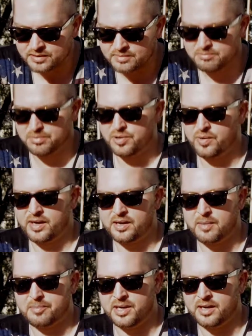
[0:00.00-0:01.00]
Brewing
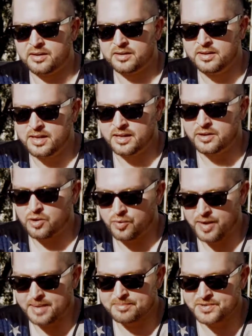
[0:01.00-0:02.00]
Company in
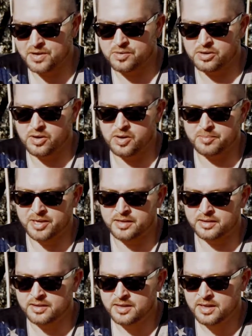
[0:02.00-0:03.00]
Krebs, Oklahoma.
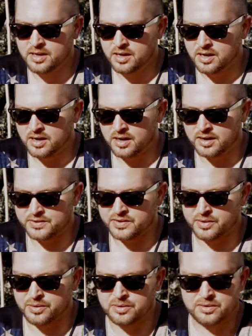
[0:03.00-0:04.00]

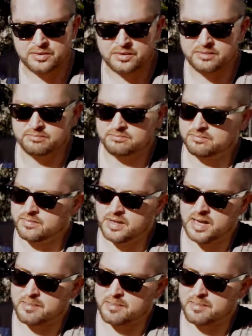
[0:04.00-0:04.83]
So they